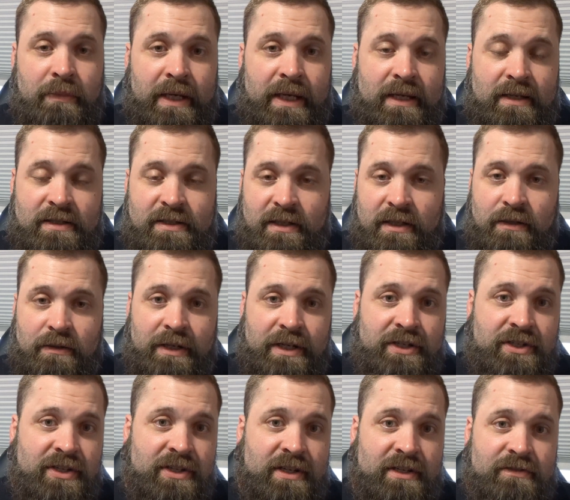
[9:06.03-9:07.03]
my
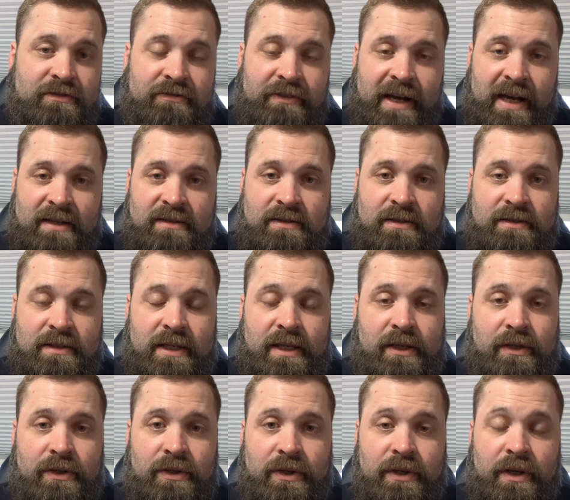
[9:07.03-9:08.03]
acceleration as fast as I
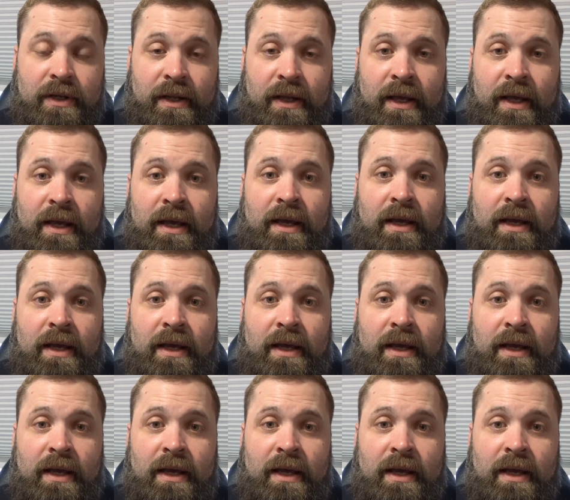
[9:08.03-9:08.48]
could,